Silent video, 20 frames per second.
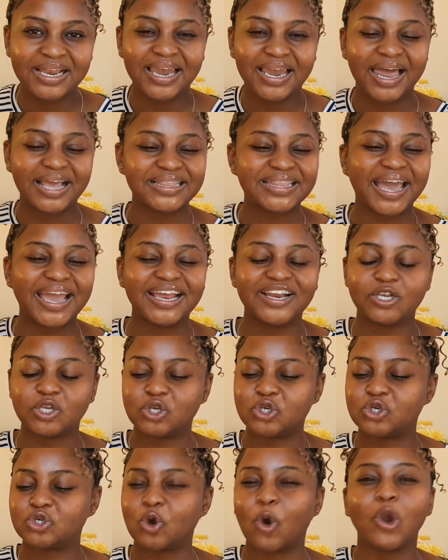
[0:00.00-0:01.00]
Like I
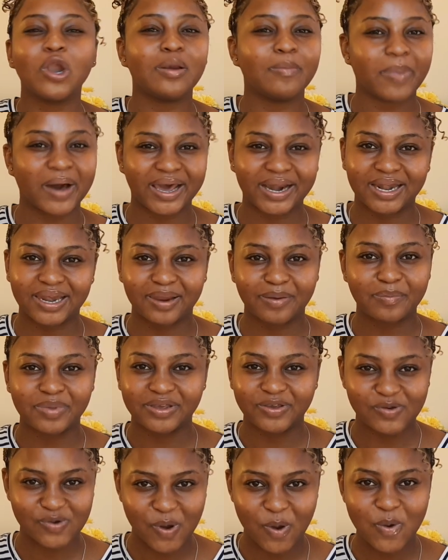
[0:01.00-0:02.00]
jol bar lover,
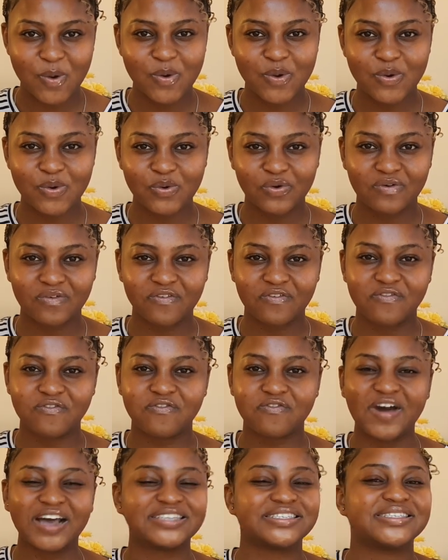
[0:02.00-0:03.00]
you know?
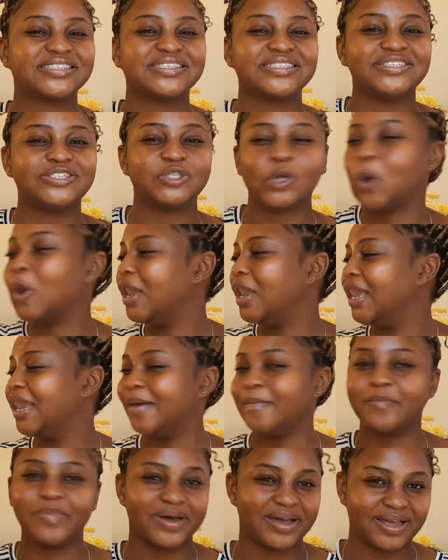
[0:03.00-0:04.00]
Fast jol
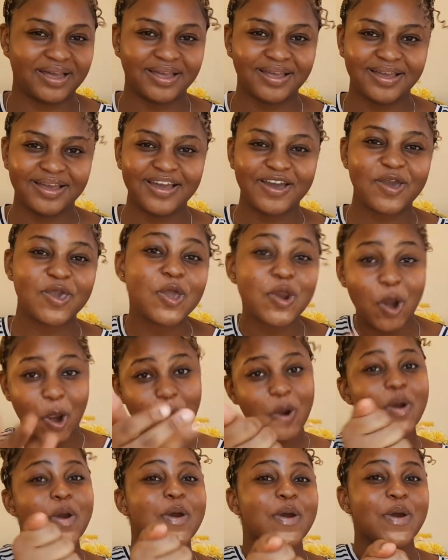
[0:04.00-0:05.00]
lover. You
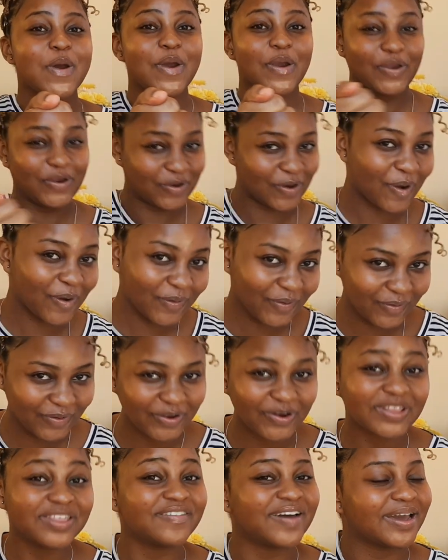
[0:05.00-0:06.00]
know? You know? You
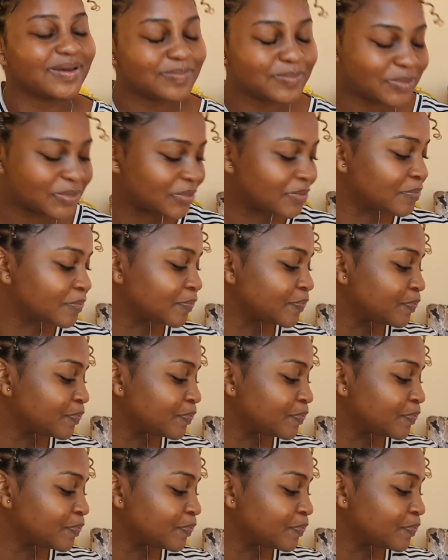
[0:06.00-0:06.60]
know the vibes.